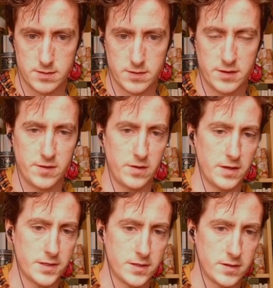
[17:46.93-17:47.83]
I'm gonna do
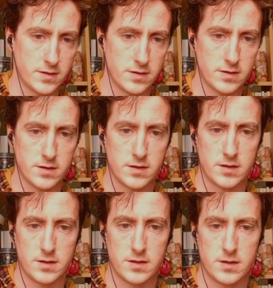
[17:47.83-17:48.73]
this.
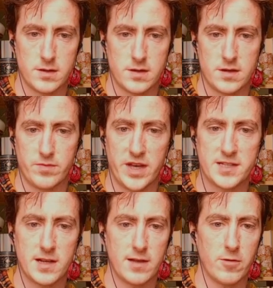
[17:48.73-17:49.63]

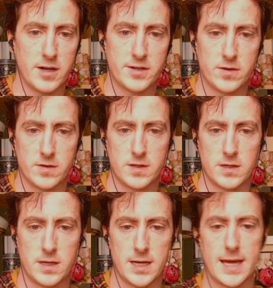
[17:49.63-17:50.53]
Basically, what it does is
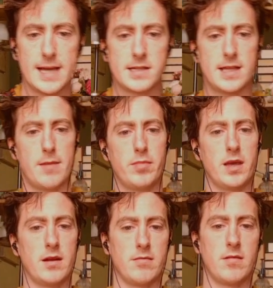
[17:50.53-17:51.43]
it negates that
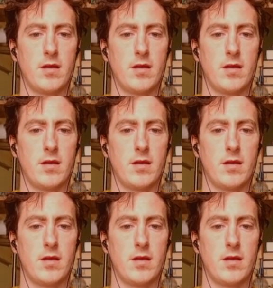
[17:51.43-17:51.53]
pin.